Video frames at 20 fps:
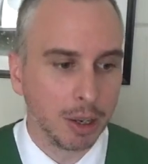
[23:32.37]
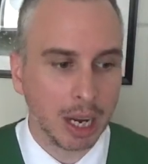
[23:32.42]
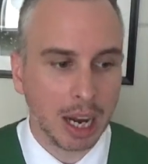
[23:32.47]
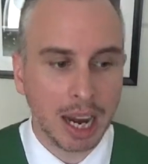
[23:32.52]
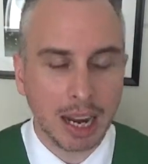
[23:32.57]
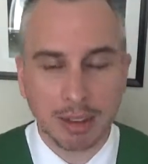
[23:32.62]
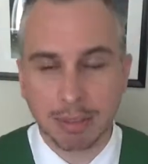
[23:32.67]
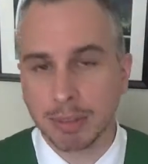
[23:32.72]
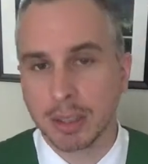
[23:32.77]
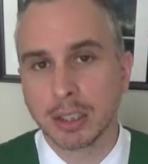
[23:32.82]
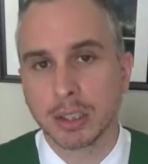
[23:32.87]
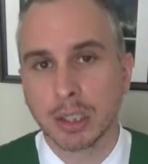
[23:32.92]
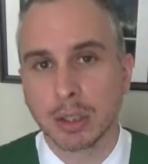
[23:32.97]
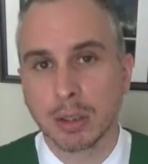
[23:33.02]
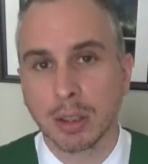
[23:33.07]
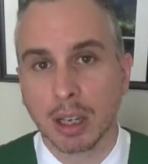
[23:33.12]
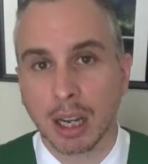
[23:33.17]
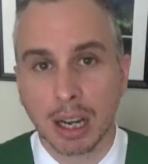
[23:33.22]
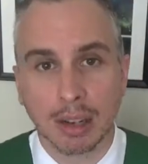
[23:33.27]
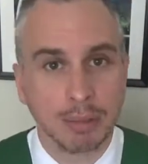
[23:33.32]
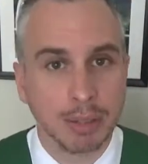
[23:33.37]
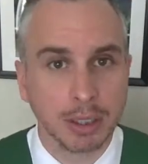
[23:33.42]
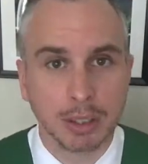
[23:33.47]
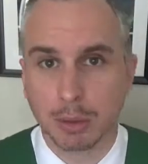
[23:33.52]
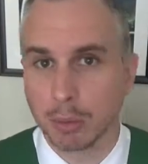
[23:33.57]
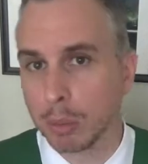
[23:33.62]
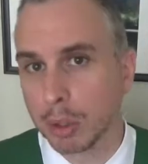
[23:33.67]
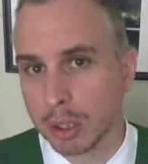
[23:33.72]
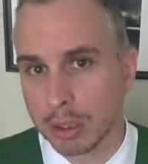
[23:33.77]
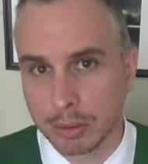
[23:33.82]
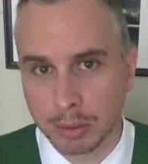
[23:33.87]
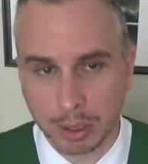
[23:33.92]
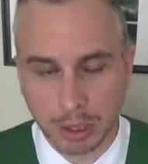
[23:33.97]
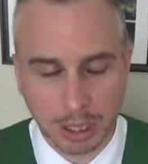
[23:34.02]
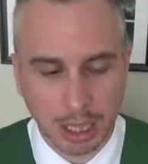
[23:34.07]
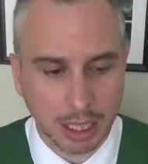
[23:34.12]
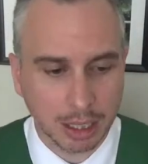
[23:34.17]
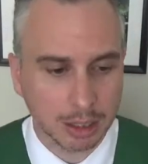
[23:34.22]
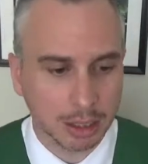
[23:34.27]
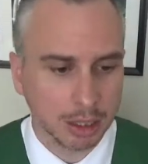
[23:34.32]
I felt it works for the
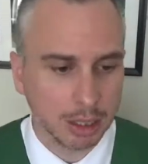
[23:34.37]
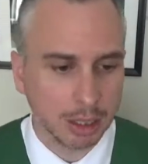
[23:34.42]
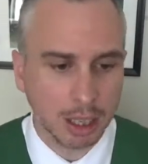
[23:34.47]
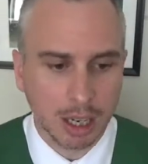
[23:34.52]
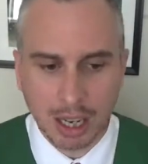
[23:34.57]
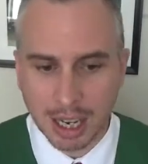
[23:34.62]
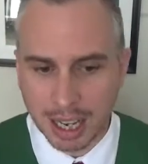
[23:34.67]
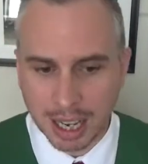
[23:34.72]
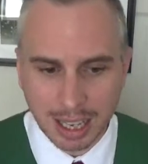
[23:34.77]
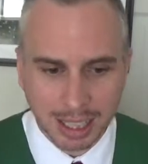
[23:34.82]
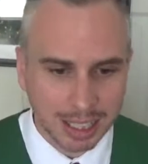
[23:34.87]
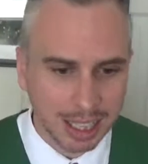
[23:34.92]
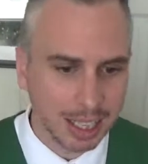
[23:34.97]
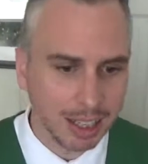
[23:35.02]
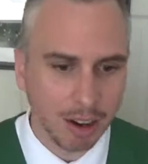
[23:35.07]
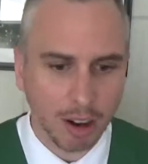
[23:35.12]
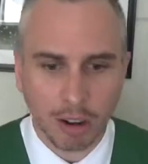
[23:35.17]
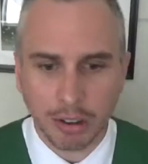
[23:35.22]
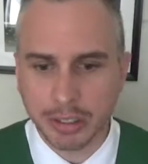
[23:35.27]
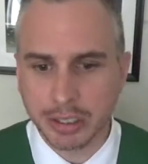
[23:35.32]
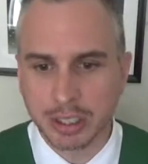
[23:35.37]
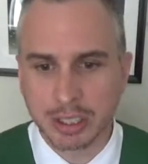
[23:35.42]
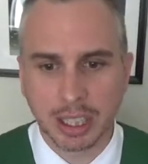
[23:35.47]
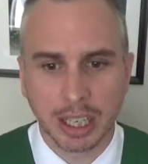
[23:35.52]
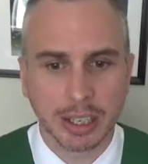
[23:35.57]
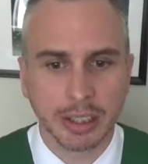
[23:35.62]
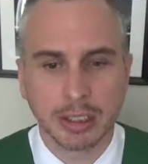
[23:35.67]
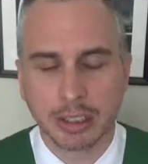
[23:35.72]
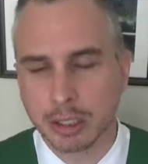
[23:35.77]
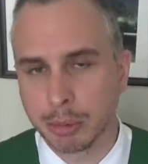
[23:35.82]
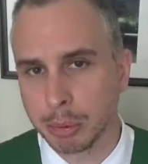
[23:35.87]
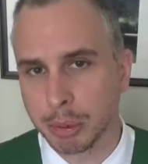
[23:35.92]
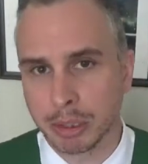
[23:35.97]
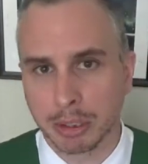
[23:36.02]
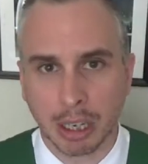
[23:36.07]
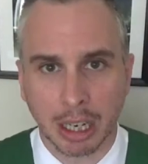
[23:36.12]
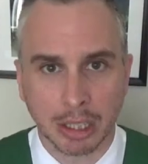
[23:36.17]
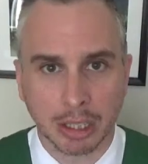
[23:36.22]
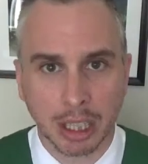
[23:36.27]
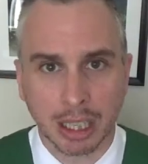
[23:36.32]
character. Again, all this character
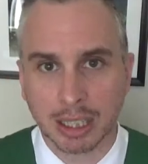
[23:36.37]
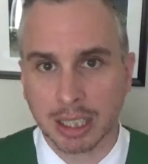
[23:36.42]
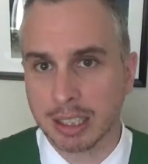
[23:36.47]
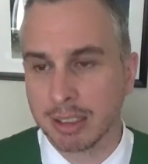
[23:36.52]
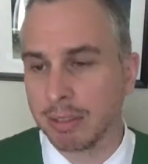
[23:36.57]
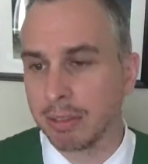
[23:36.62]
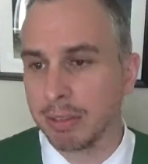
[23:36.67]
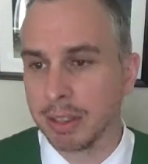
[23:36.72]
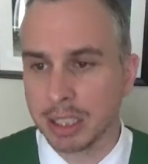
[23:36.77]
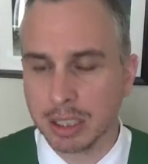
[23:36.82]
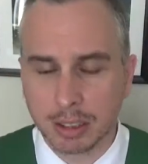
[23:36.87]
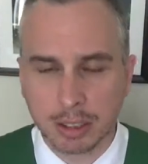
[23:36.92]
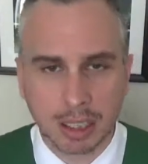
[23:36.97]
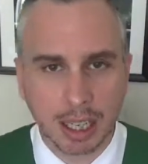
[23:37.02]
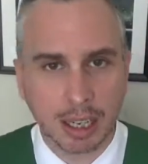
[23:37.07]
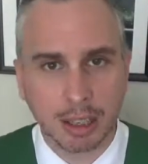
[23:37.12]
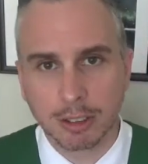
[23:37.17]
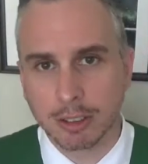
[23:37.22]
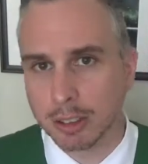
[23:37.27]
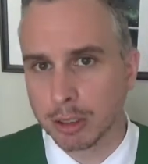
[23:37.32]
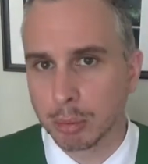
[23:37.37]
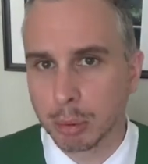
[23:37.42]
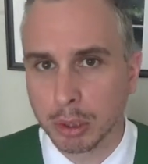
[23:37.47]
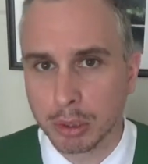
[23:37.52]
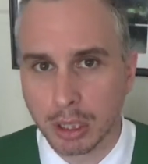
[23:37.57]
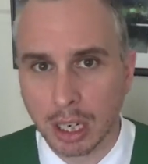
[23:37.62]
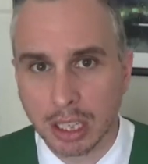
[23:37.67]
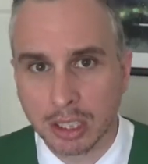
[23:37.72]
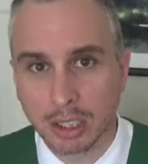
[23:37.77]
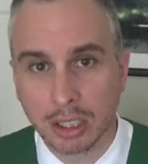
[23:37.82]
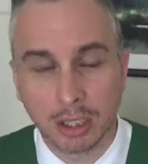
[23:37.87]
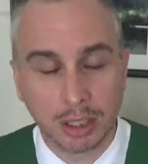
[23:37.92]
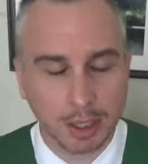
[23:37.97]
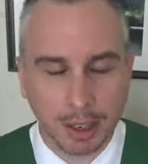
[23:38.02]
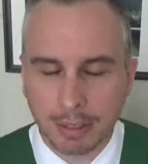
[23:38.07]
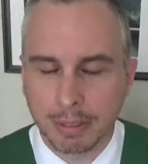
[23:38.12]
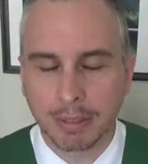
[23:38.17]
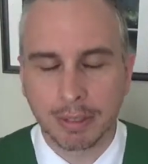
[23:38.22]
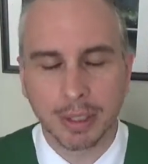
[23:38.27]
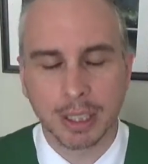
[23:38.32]
progression. I like Finn's character progression.
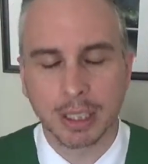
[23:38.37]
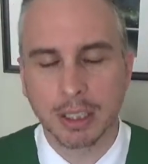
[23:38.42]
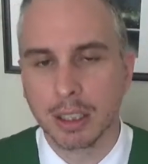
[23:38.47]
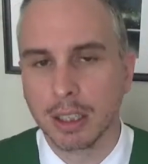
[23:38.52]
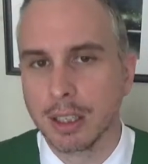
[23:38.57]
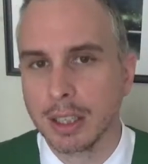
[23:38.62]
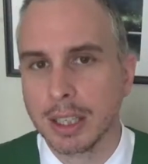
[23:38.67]
Love Finn.